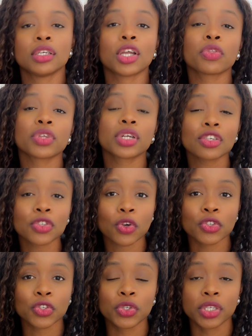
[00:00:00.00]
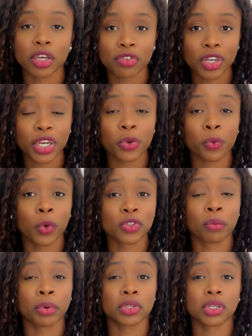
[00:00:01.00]
Now, the next cost you definitely want to
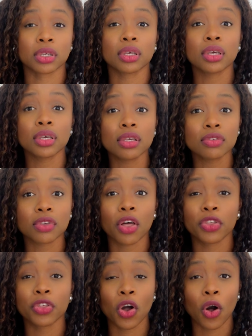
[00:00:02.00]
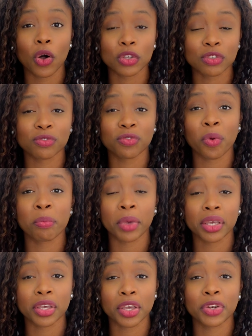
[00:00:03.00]
budget is the cost for
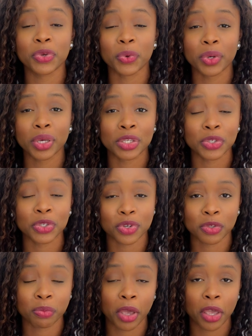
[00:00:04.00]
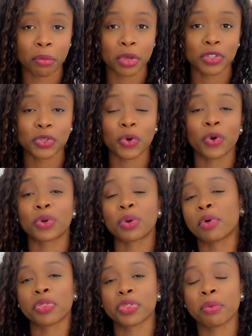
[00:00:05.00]
making your interest payments on a
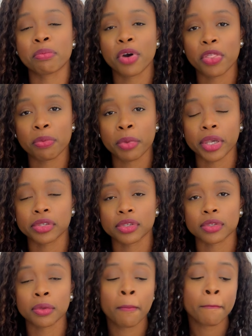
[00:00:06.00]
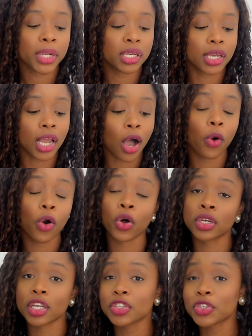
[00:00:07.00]
month-on-month basis. Now,
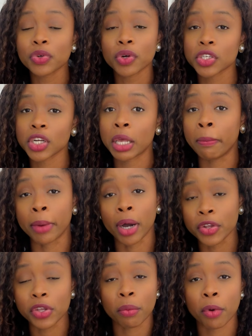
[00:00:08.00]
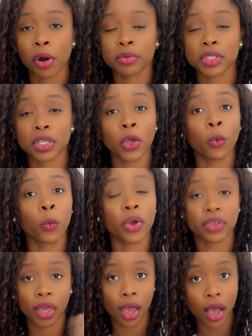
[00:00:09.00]
unless you're actually buying your property
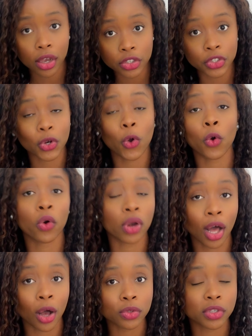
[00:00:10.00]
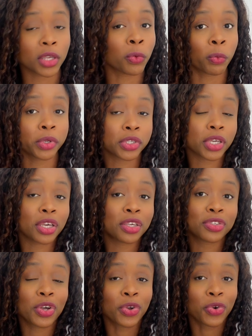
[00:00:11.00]
with cash all out, in which case
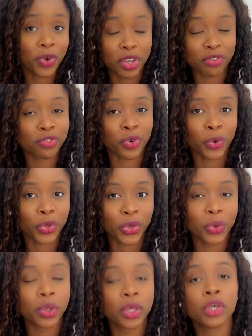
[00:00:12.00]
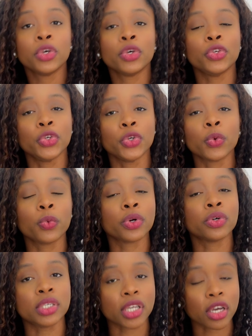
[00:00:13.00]
great for you, you will
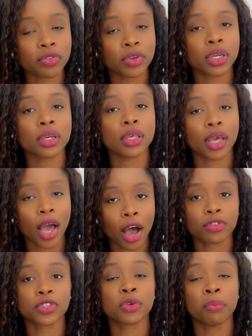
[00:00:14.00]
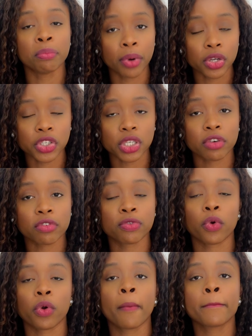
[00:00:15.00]
definitely have to budget
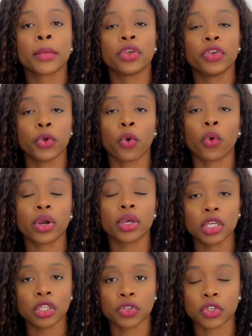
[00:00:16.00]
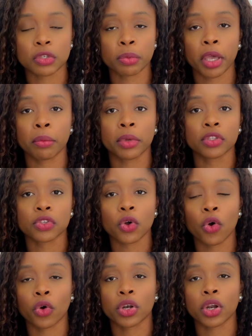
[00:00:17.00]
for your interest payments
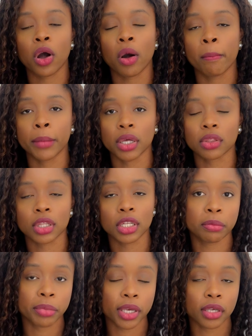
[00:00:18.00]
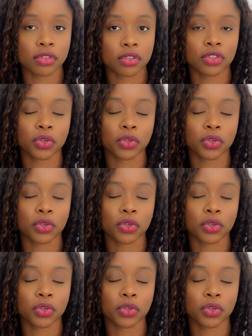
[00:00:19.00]
on a monthly basis.